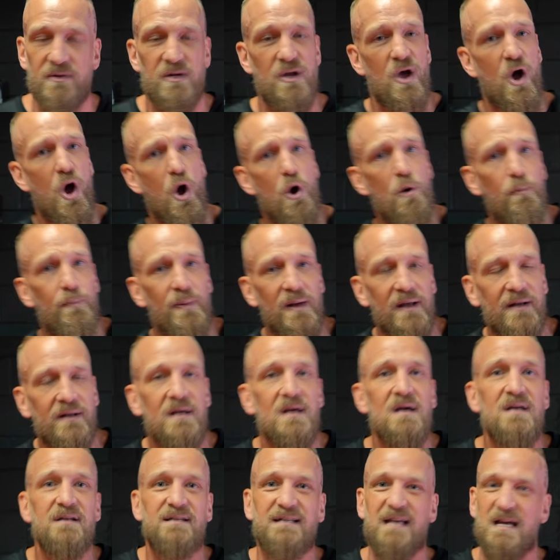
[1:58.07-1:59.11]
You're hoping
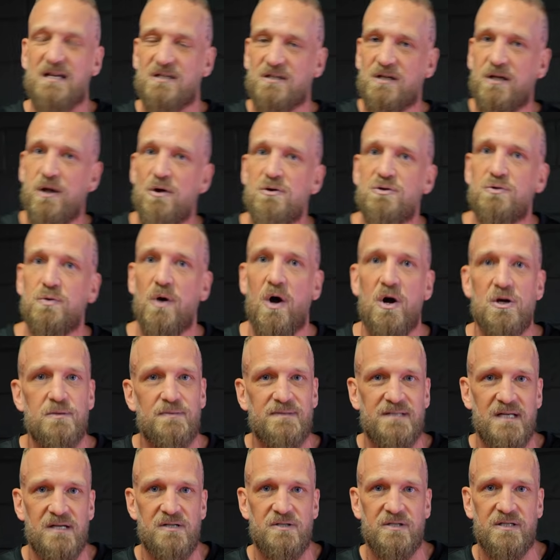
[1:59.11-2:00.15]
to get as close to
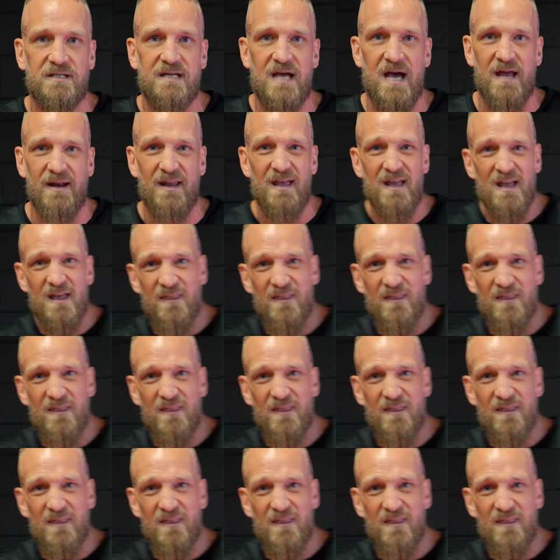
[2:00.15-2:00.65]
100% as you can.